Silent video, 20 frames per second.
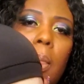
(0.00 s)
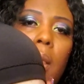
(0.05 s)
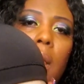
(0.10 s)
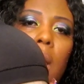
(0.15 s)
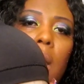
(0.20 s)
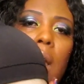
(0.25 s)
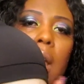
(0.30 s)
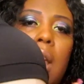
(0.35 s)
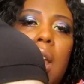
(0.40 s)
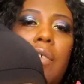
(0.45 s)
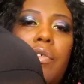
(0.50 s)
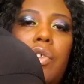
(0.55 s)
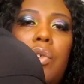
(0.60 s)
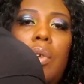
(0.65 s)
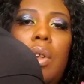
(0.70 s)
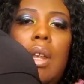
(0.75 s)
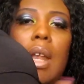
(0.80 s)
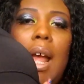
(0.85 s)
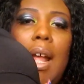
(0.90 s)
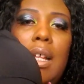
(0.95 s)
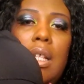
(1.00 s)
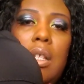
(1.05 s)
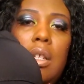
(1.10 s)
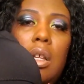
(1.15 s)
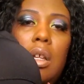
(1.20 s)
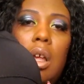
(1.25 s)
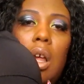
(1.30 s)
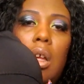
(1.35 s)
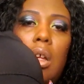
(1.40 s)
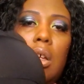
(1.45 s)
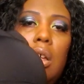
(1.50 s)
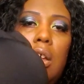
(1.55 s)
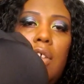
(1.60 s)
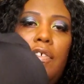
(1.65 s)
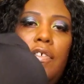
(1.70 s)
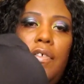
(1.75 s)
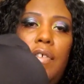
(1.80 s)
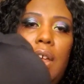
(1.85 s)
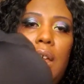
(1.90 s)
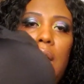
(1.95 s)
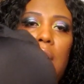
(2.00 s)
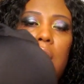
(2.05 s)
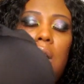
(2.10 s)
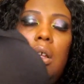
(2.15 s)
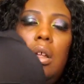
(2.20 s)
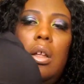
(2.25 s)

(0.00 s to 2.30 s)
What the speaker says: It gives you a good fit.